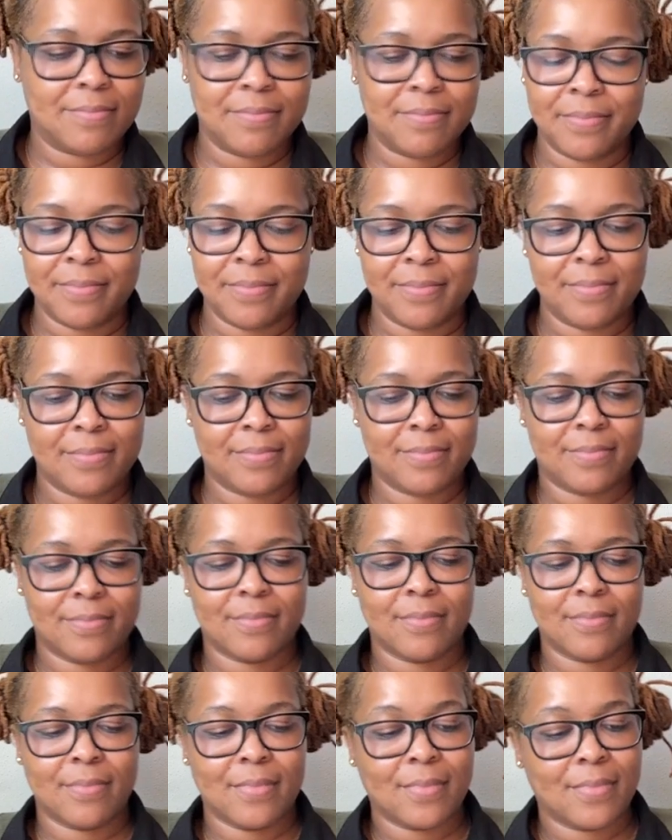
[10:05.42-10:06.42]
mm.
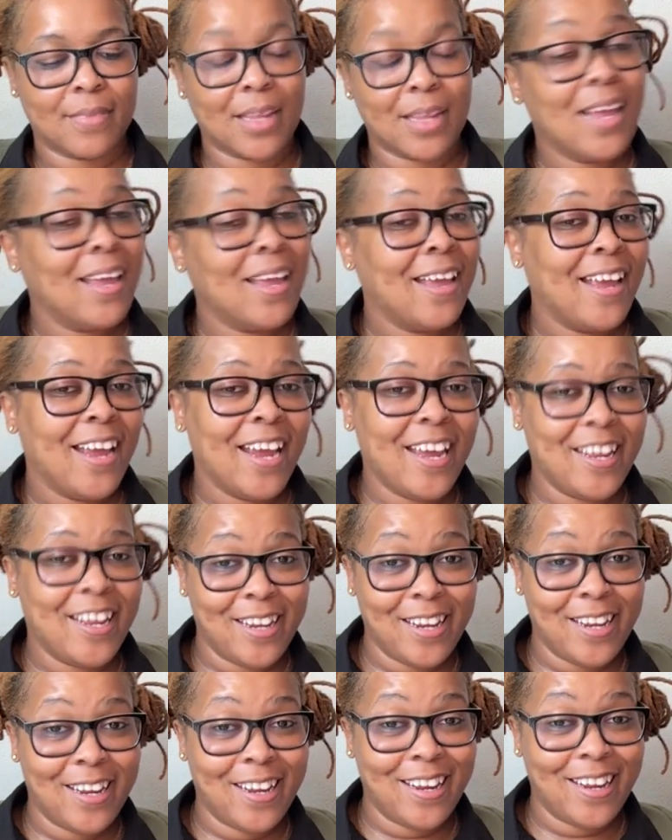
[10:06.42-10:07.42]

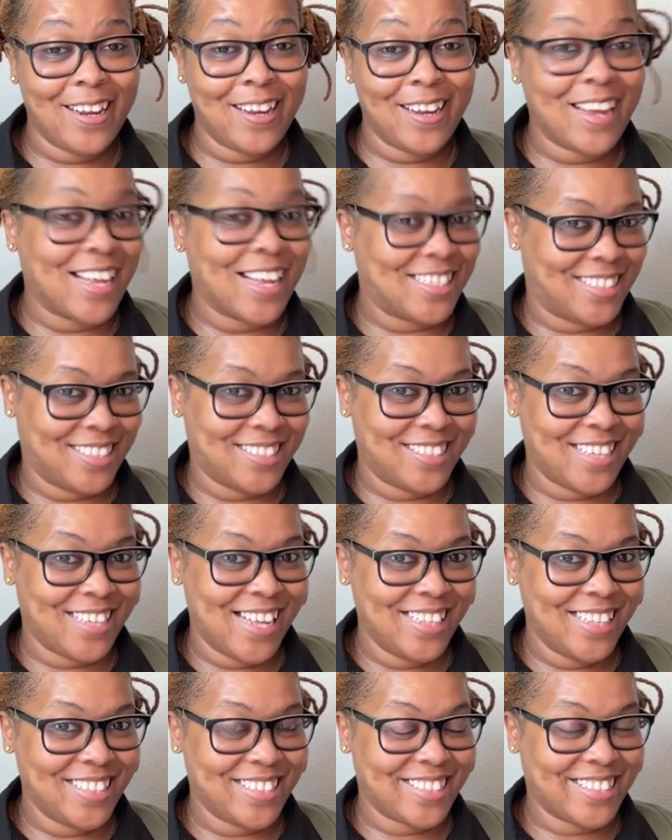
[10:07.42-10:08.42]
Any guesses
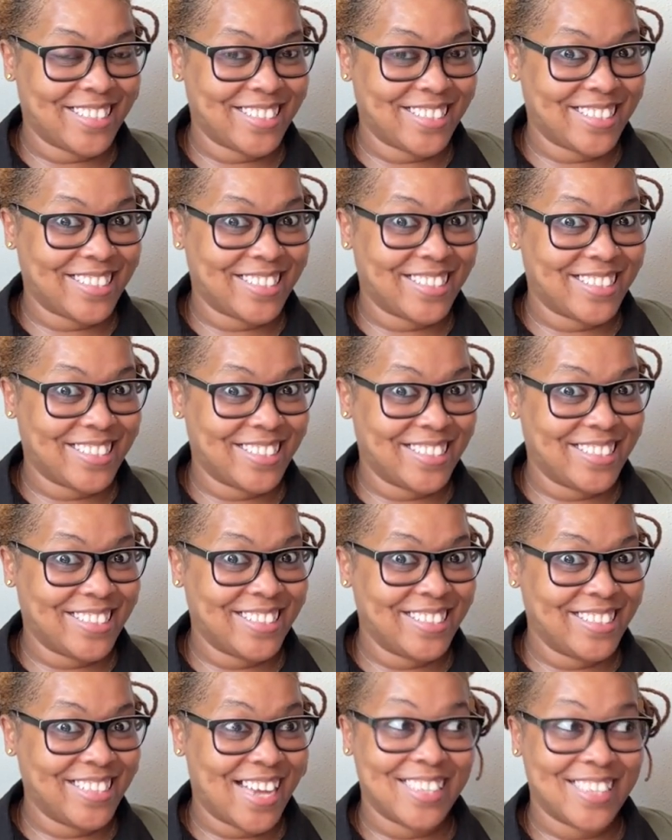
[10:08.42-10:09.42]
yet?
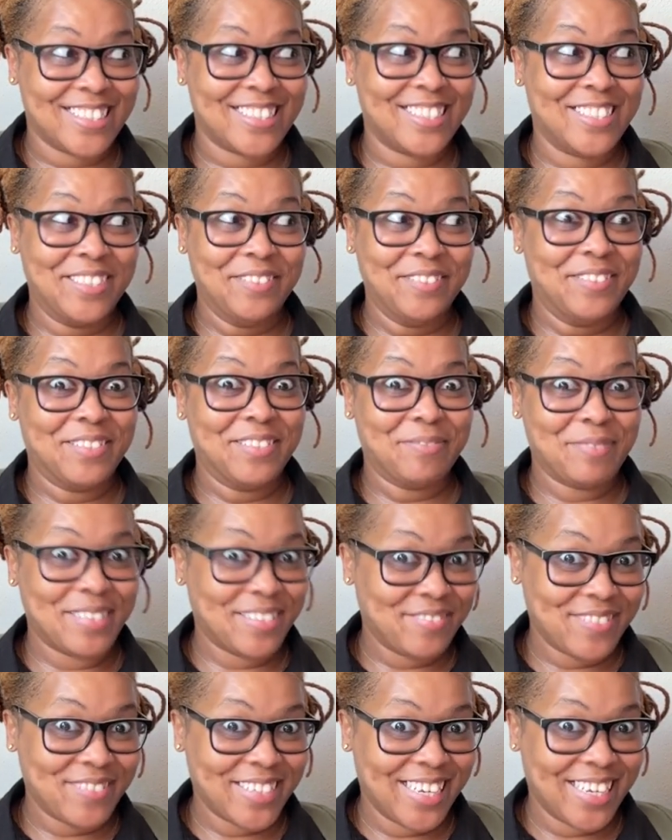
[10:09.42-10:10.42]
I still would never,
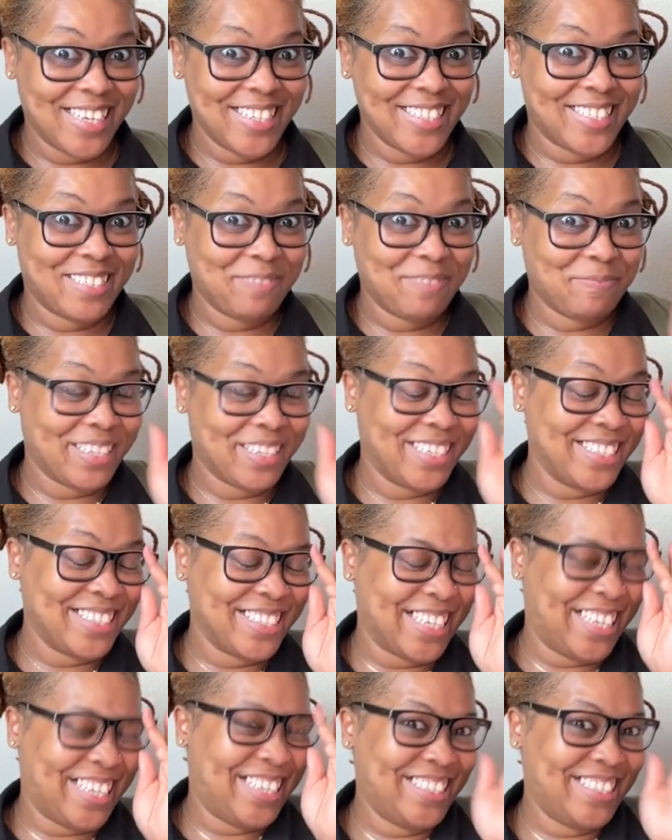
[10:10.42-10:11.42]
never to guess, but
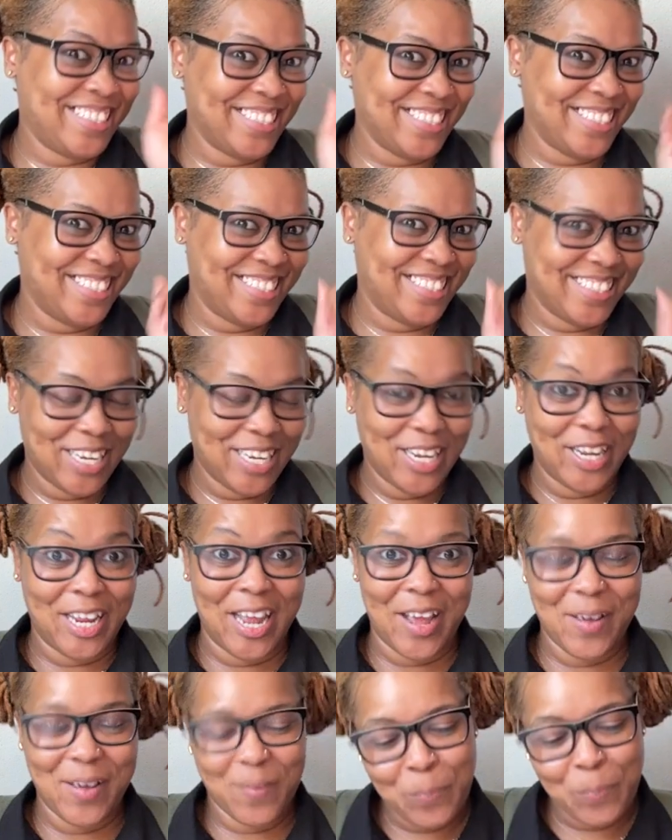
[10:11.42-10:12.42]

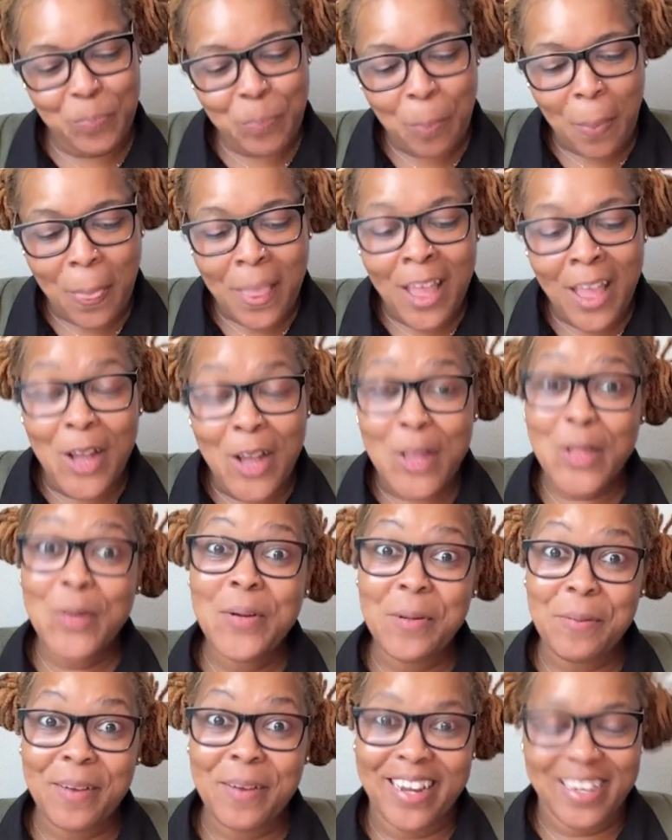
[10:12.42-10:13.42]
yeah. Clue
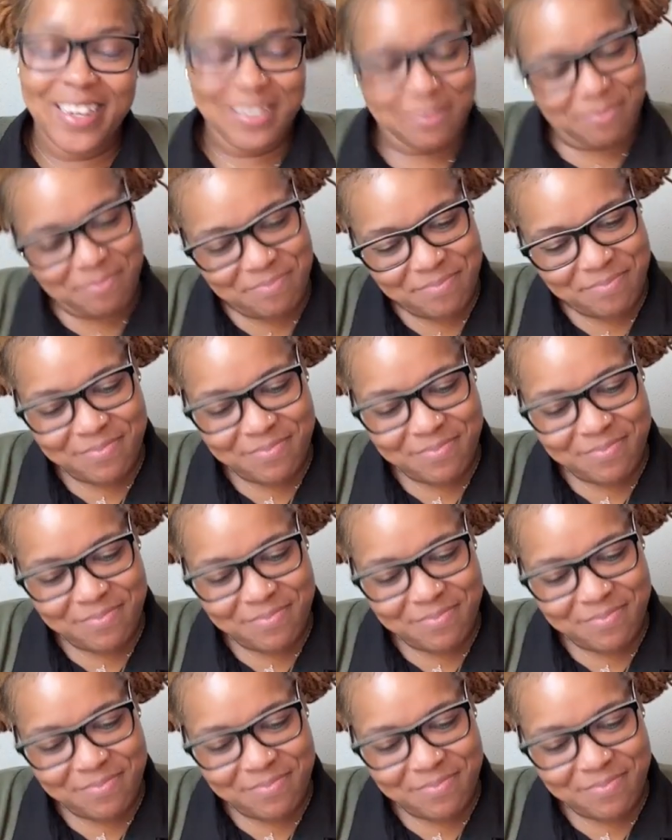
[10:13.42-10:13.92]
number 8.